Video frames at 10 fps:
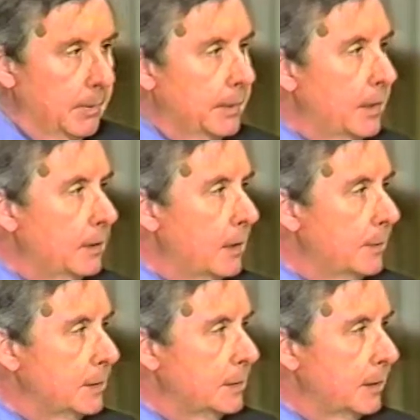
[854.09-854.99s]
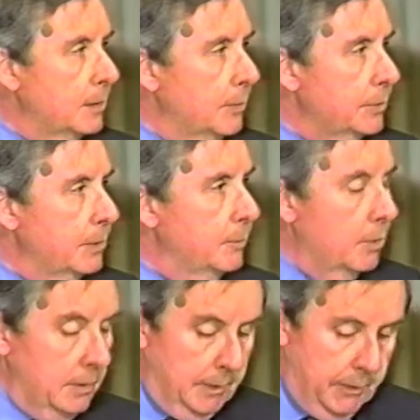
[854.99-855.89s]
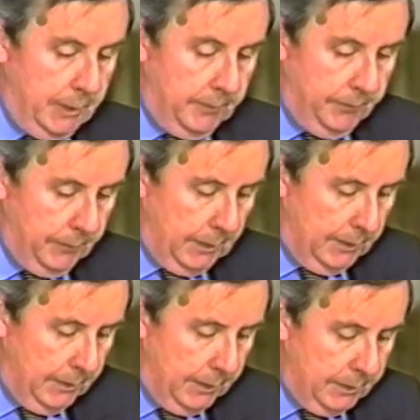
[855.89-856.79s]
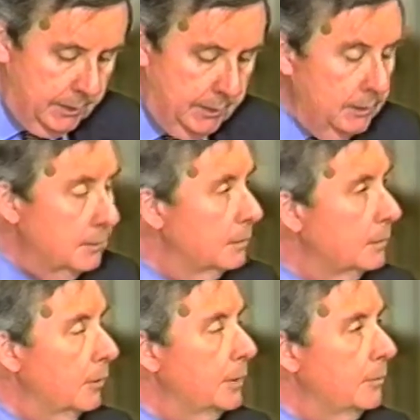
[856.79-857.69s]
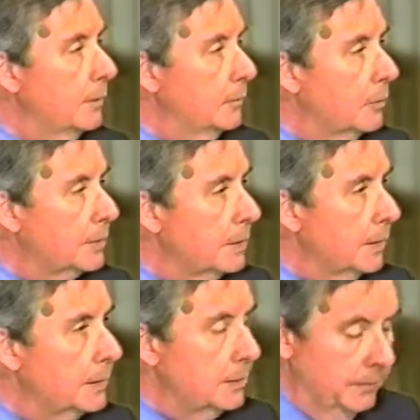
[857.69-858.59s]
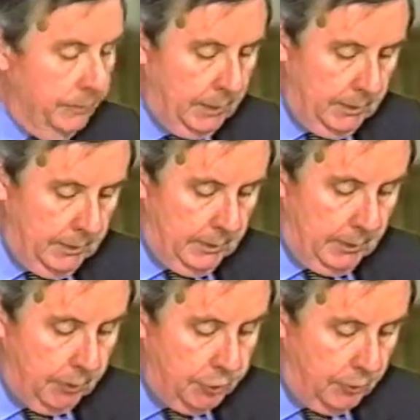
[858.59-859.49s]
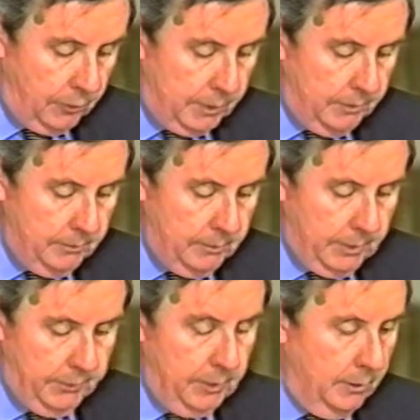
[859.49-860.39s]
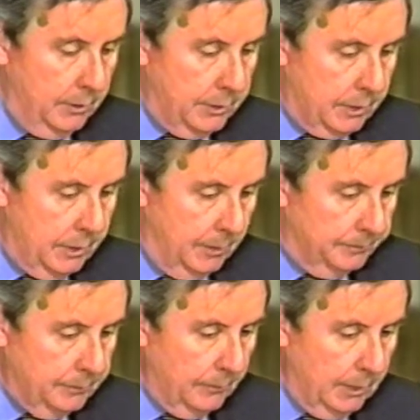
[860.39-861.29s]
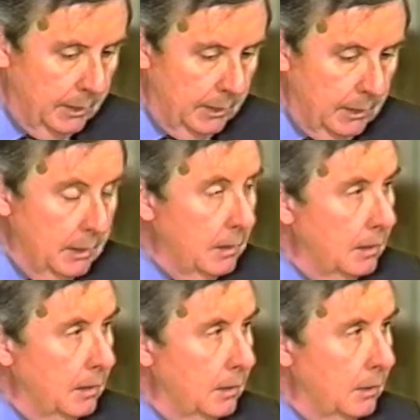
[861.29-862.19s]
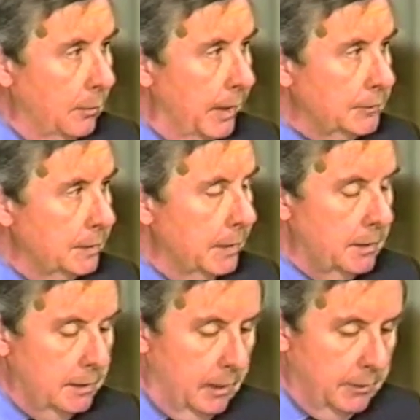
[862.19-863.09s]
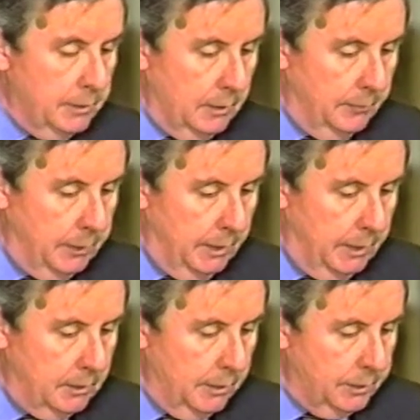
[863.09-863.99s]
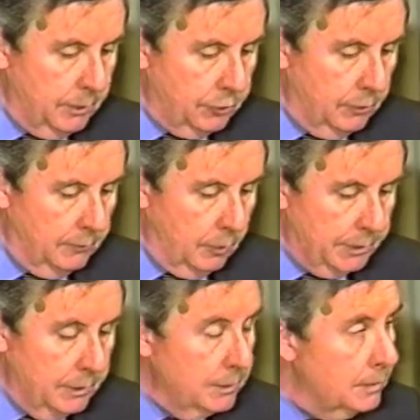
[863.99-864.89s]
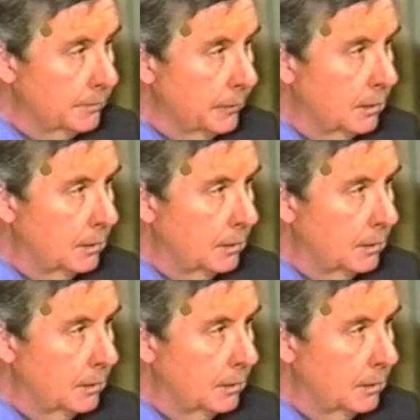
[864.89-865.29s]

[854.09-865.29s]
But economics is not the most important thing that's going to influence us and our children in the years to come. We have to take account of political and social forces.